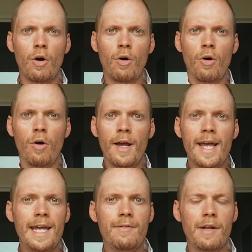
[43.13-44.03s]
or
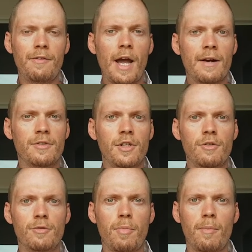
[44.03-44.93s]
even if you have to
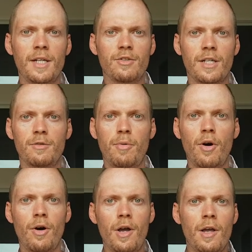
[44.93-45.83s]
use public
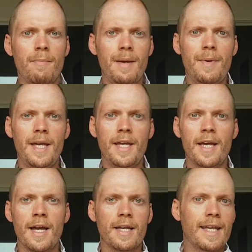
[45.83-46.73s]
transport,
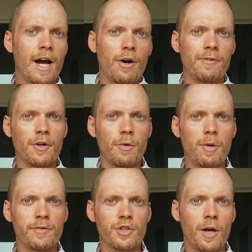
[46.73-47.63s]
maybe get off a
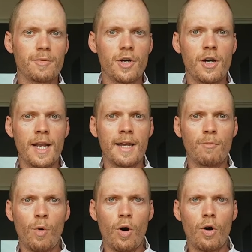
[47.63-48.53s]
couple of stops early
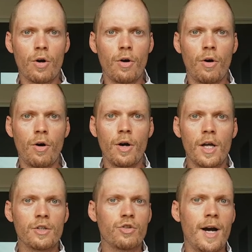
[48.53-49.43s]
and walk, or
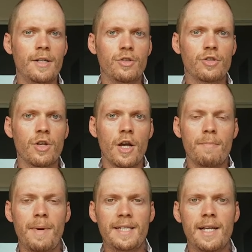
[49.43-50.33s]
try and just
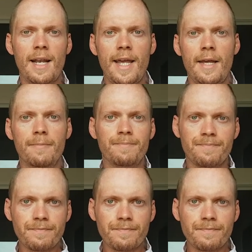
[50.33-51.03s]
basically